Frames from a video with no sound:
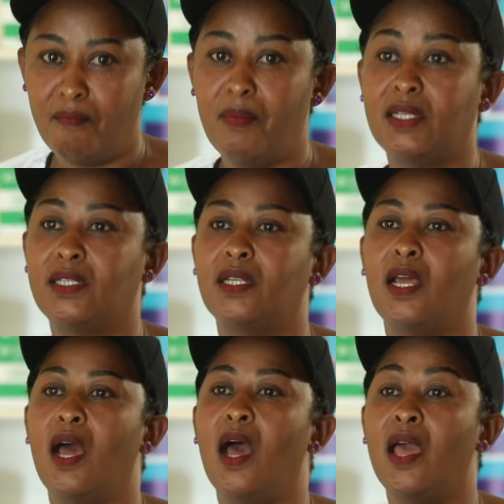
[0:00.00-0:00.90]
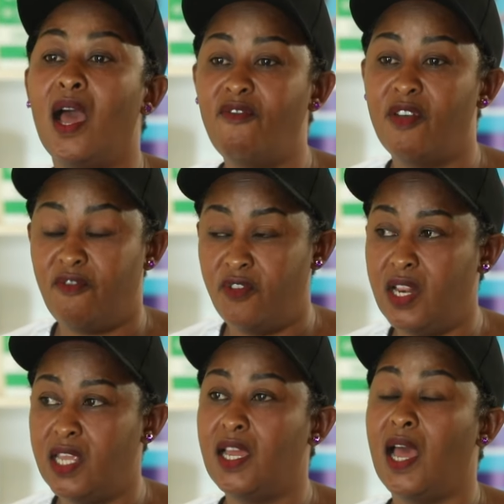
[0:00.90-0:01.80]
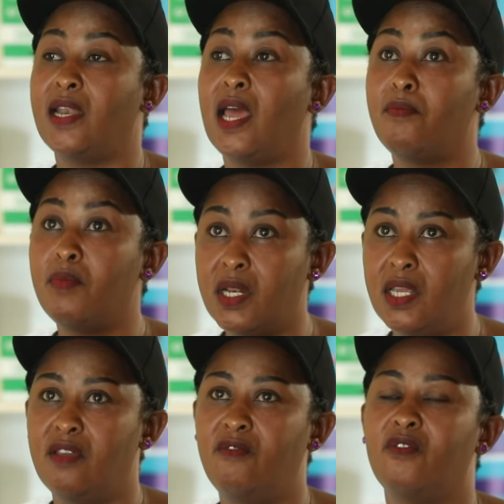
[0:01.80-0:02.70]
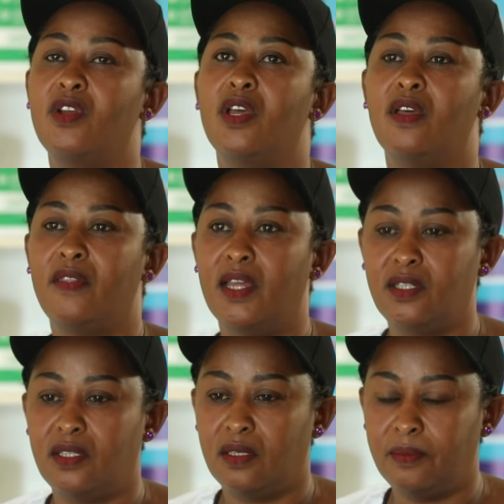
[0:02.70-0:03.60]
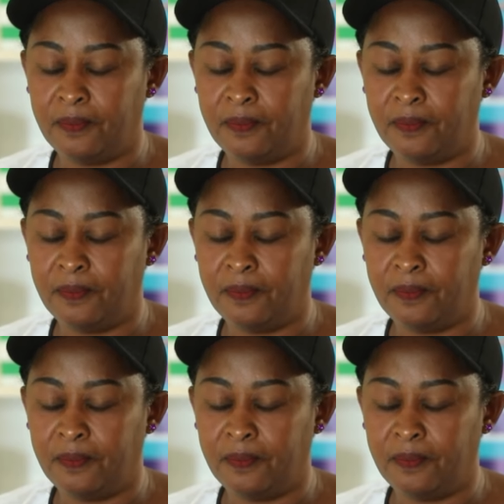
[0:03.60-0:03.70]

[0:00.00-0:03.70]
but I have a feeling and I believe that